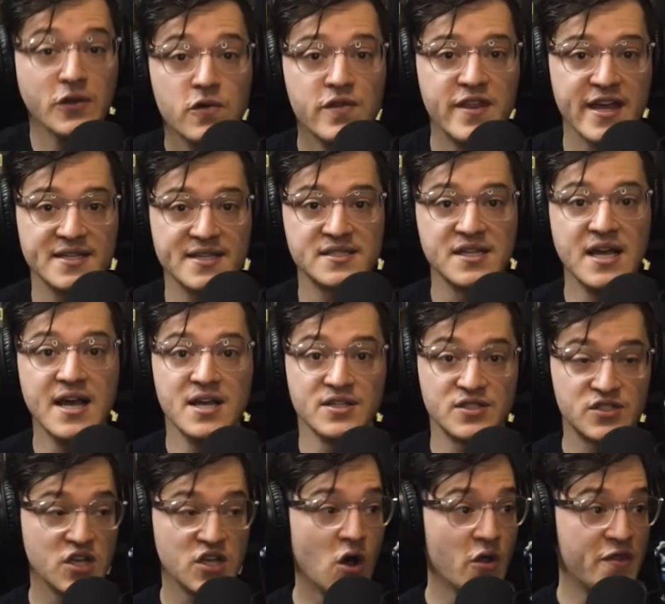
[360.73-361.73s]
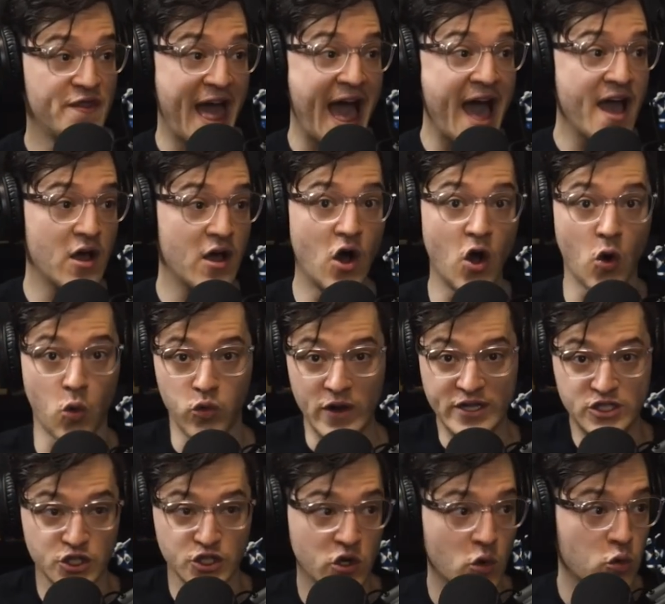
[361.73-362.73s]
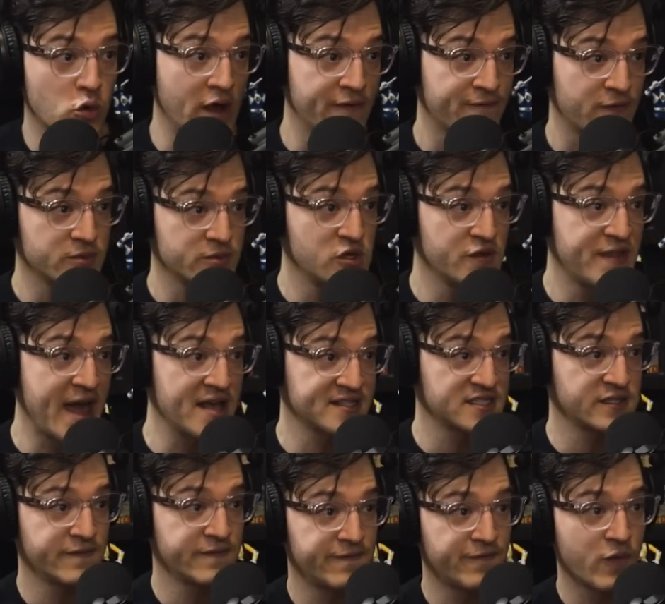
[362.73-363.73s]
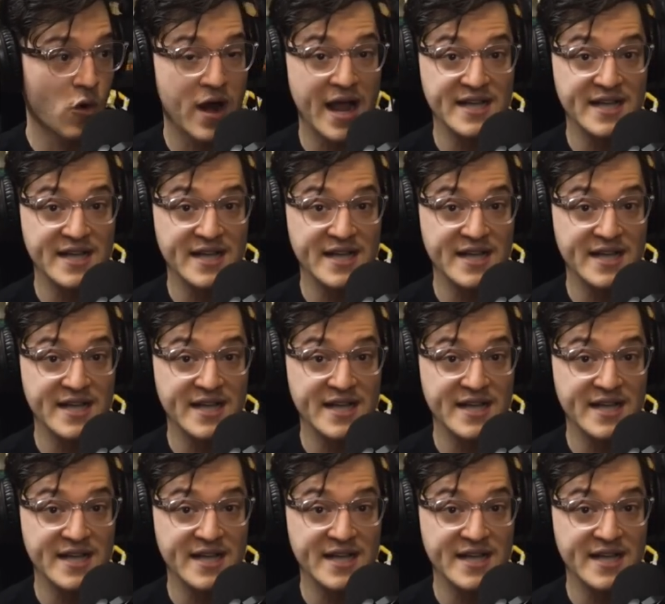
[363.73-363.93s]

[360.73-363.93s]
this. So that original run from 2004